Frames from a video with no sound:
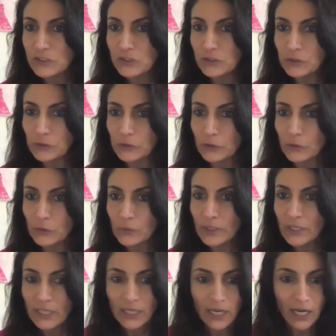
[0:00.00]
to,
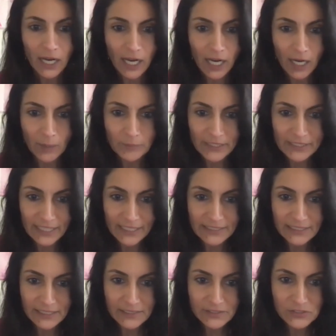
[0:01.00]
and
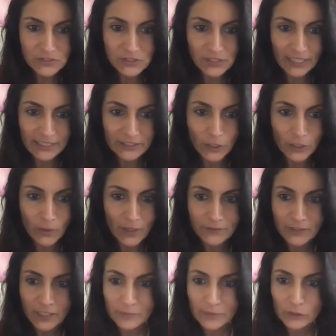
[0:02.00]
I know
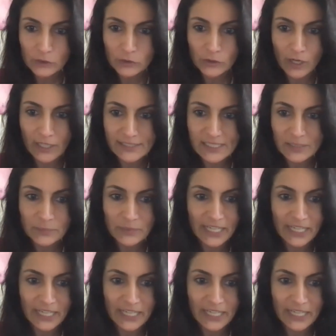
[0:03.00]
I've come across it,